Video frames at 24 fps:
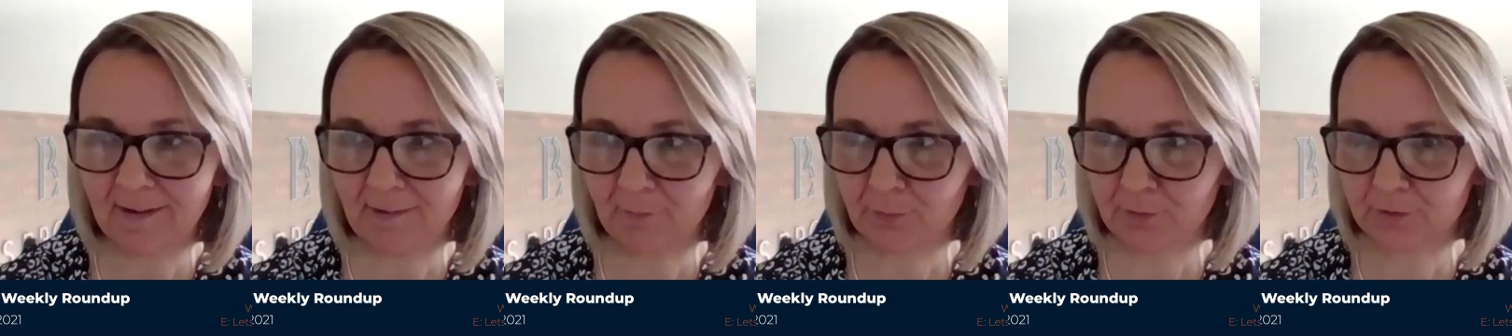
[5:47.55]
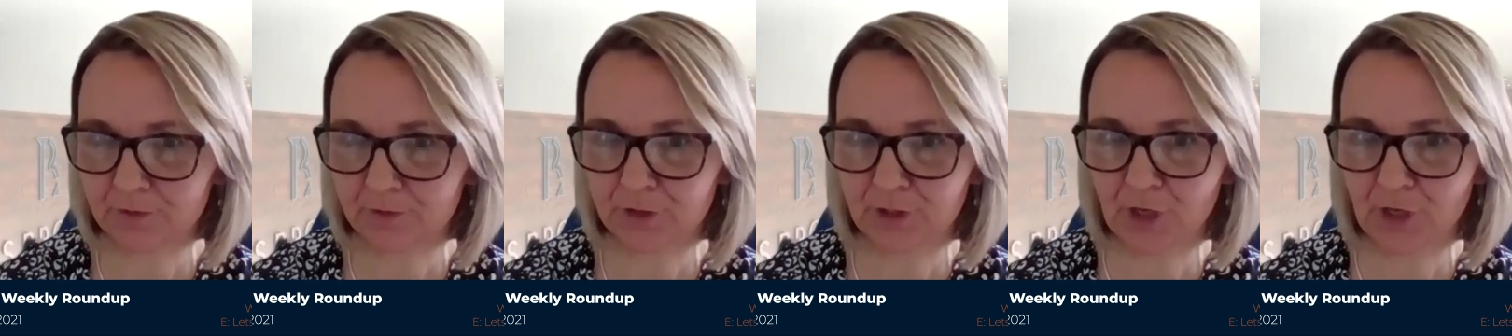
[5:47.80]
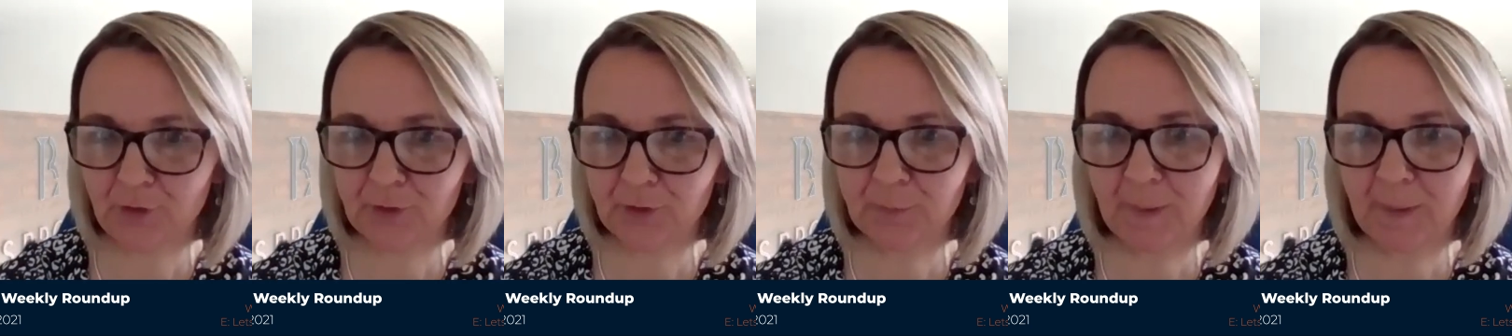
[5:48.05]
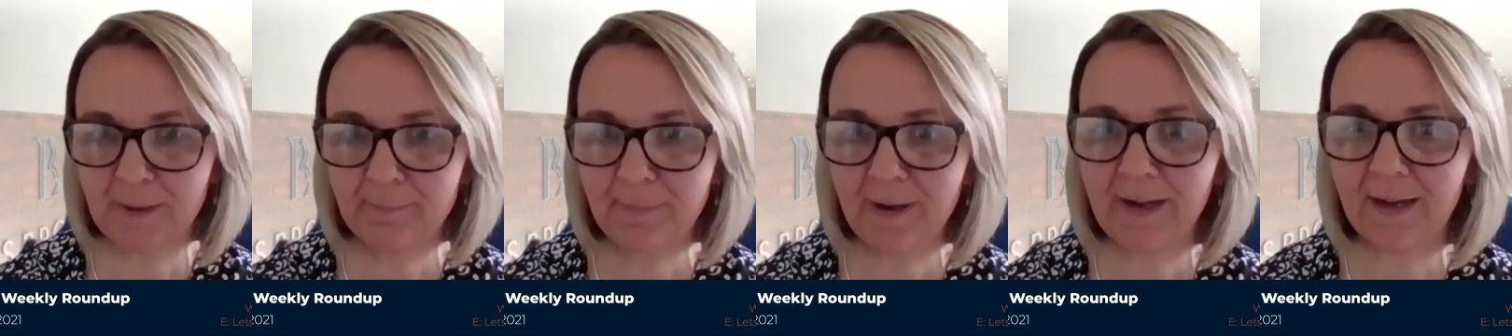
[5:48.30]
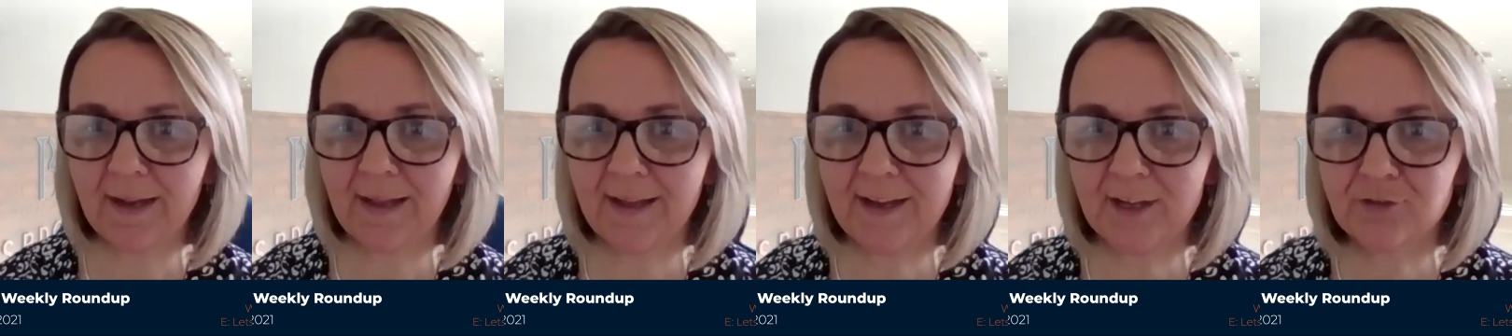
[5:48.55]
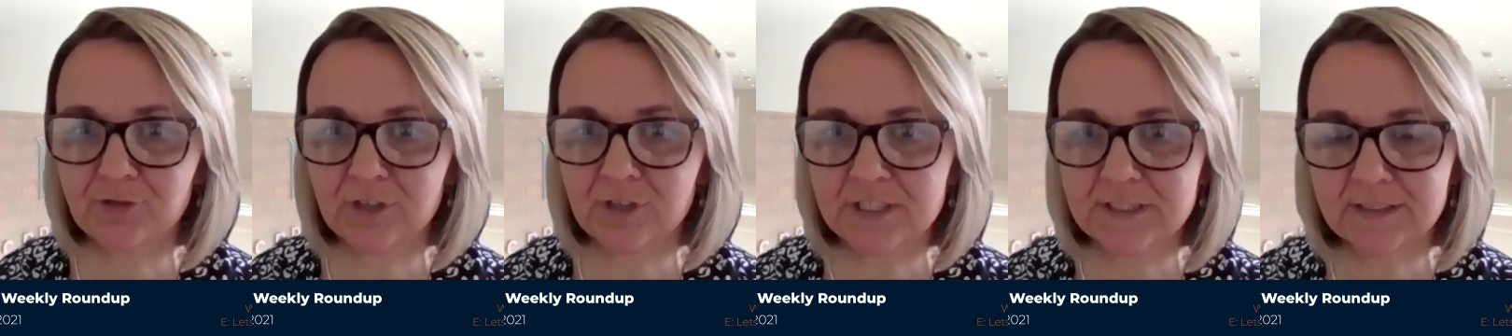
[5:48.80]
I was told by my
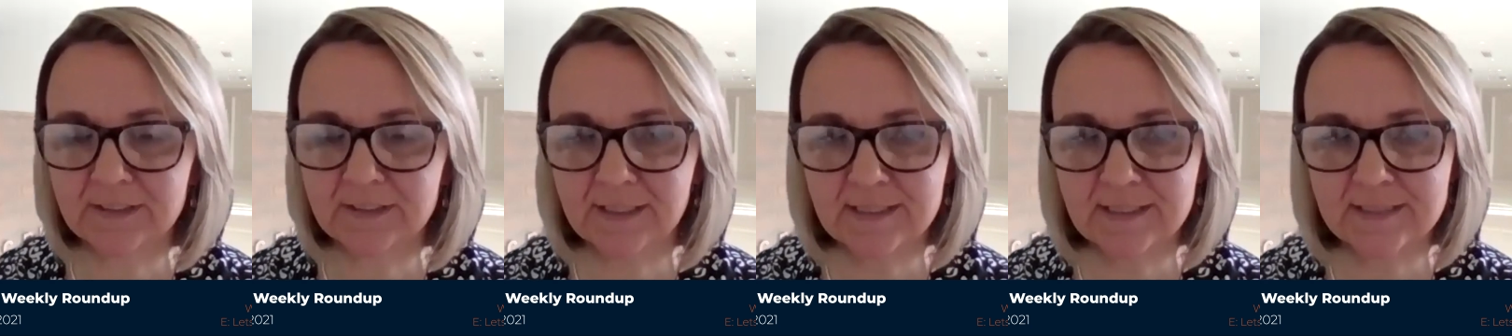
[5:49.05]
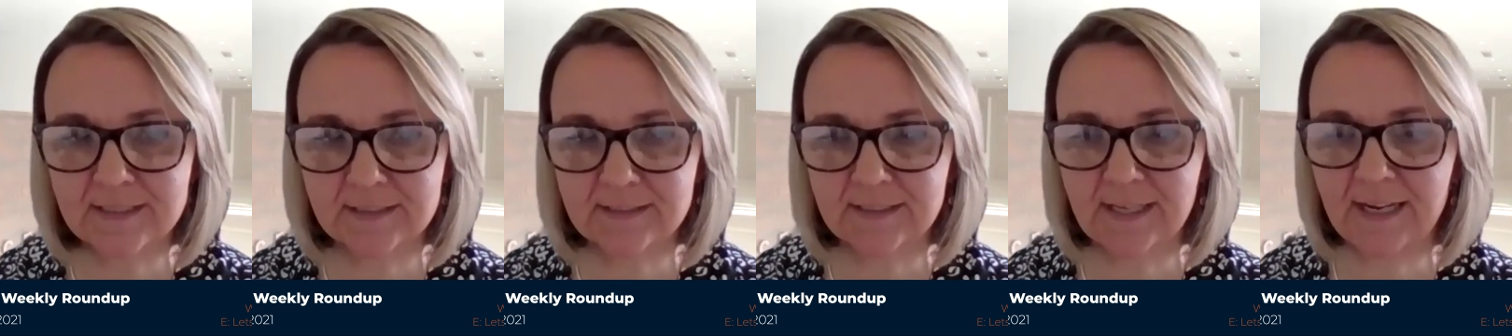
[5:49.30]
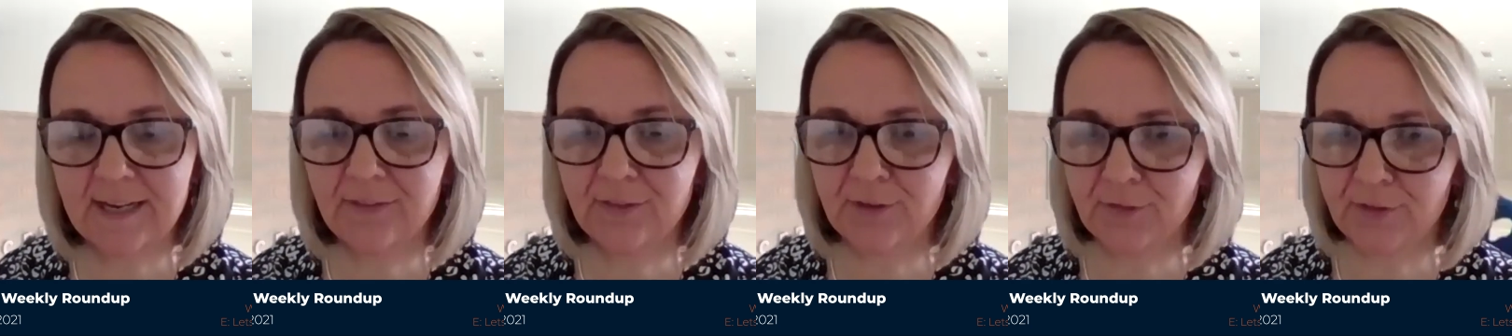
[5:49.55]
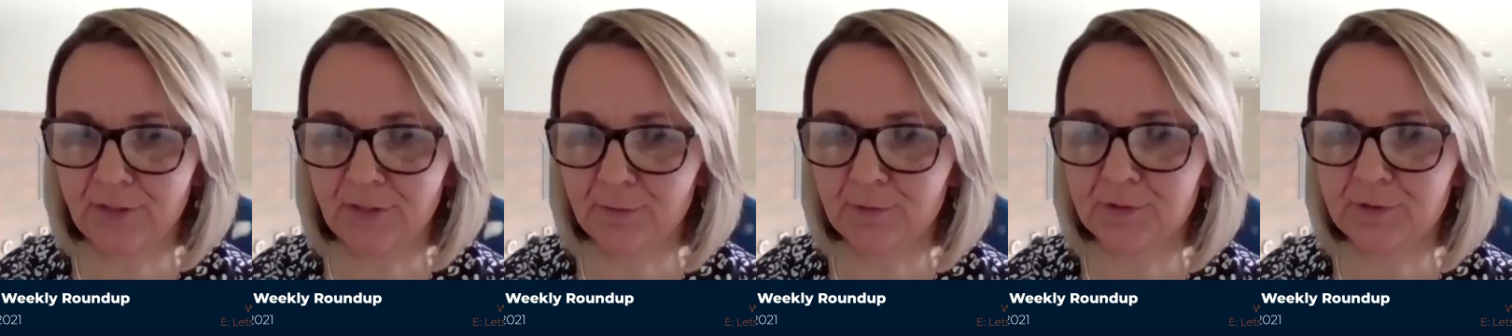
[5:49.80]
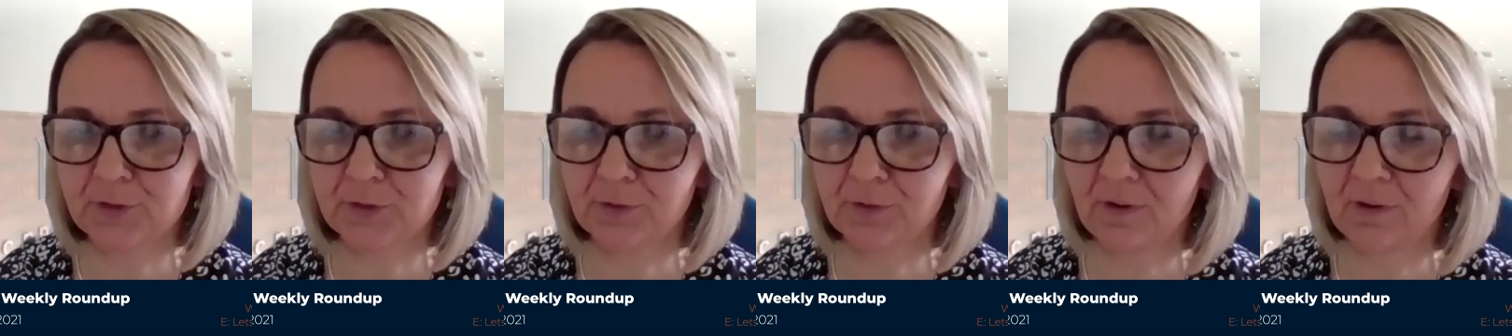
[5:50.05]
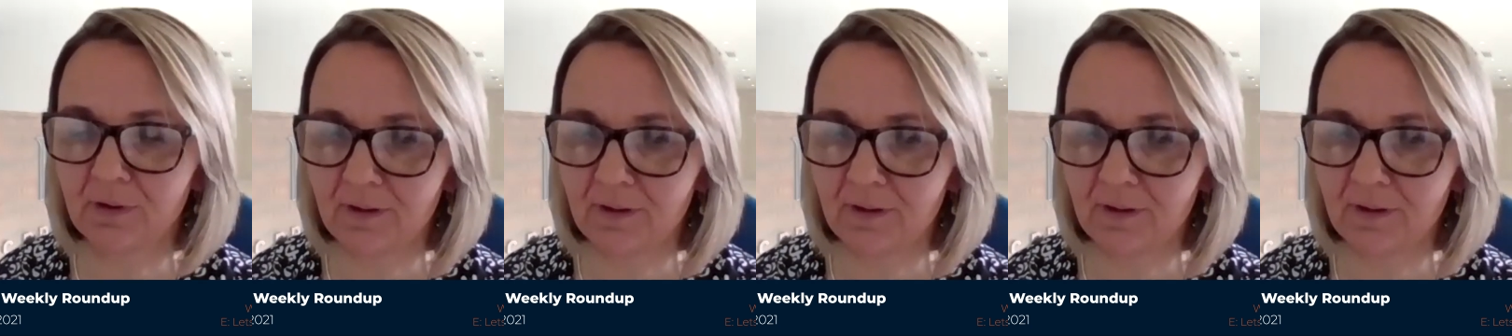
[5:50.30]
hairdresser yesterday that there was